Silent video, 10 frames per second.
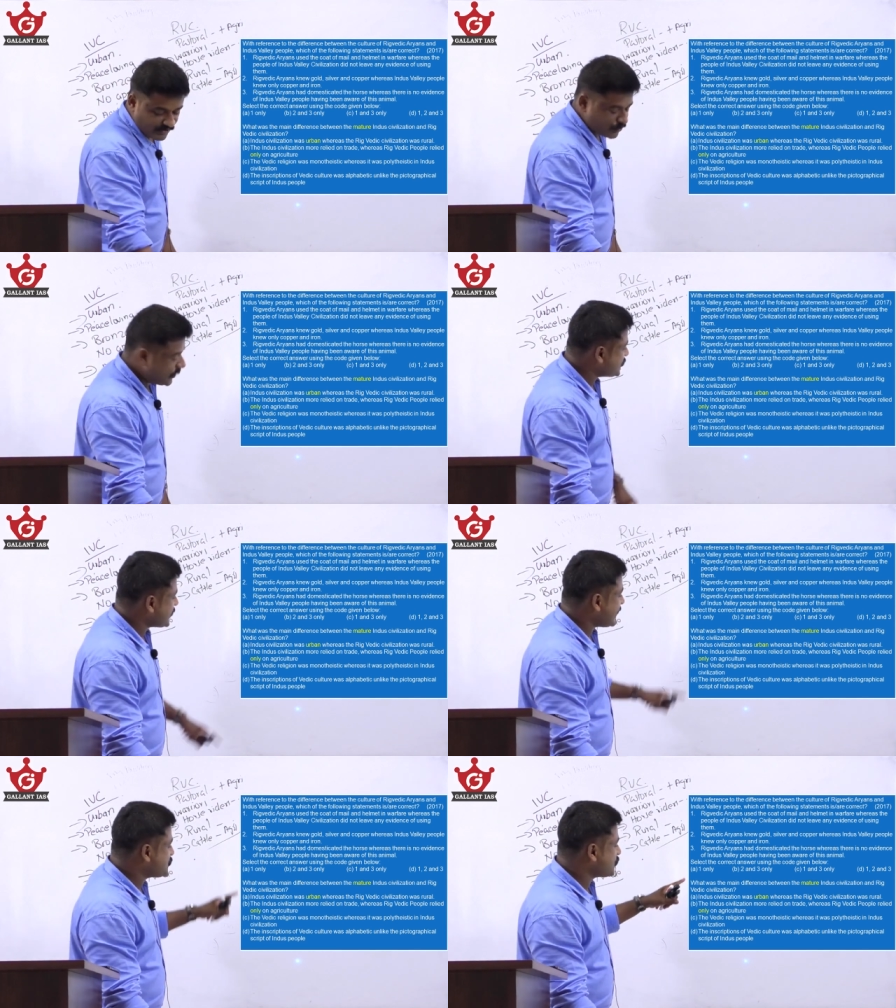So
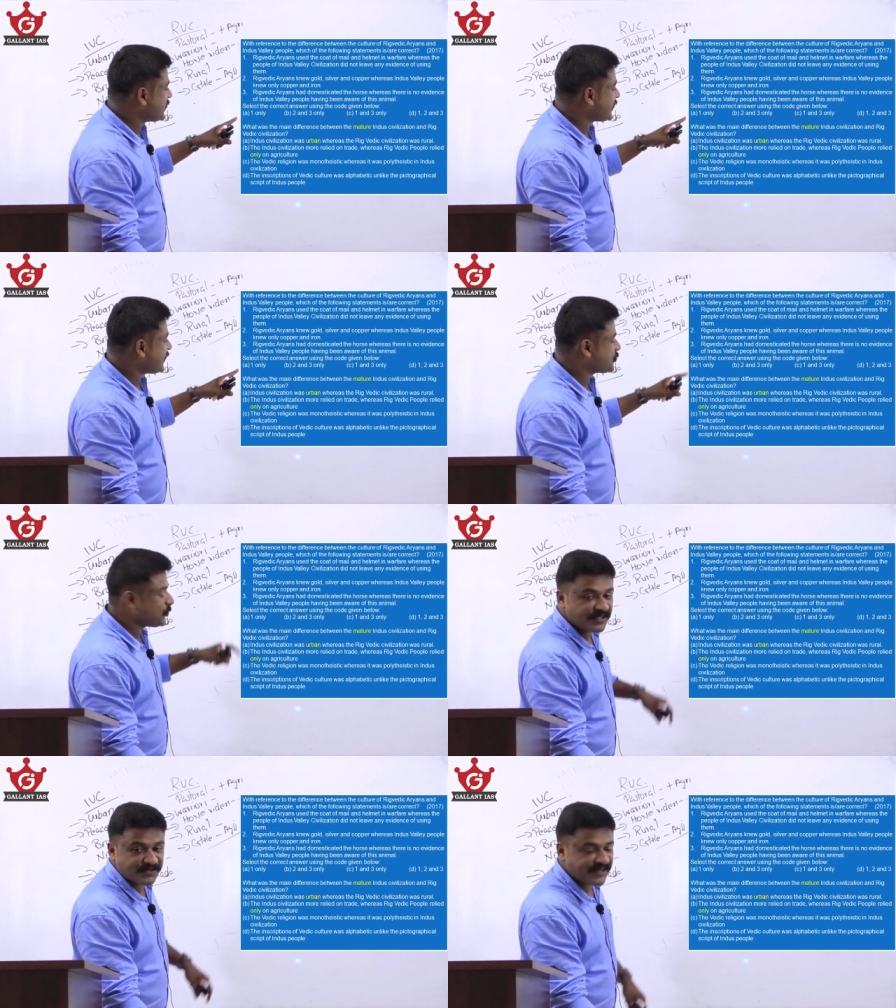answer has to be correct
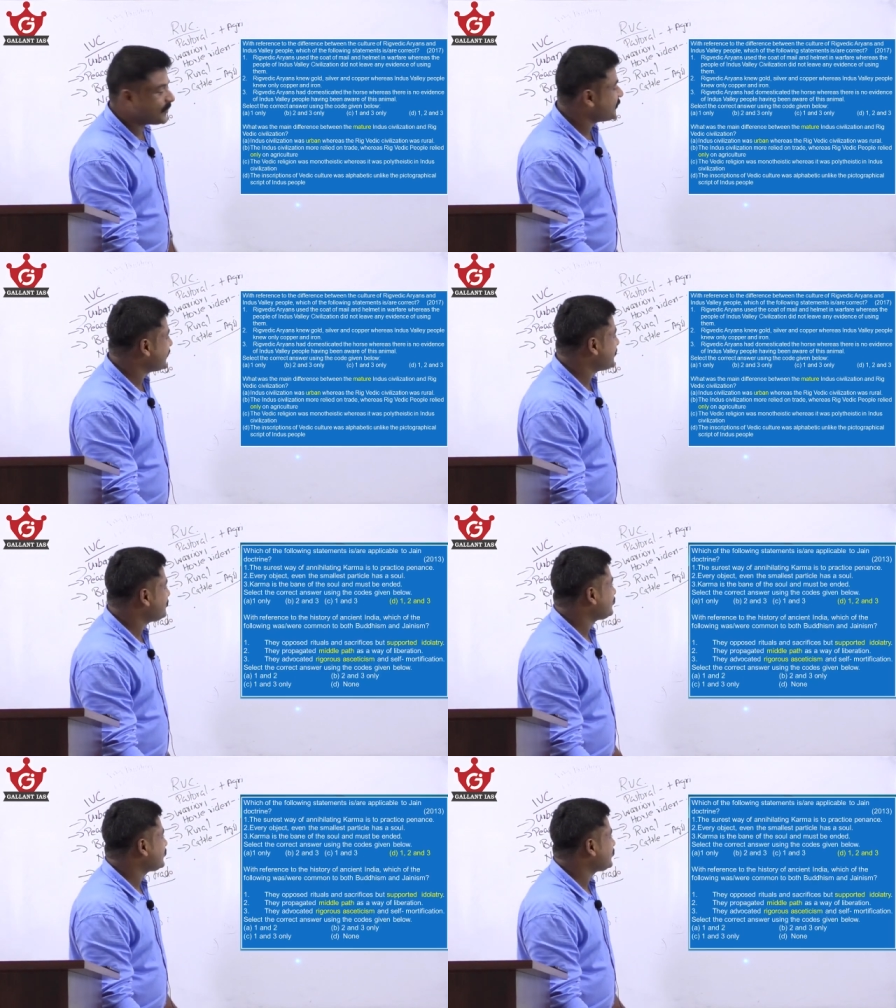one is A only.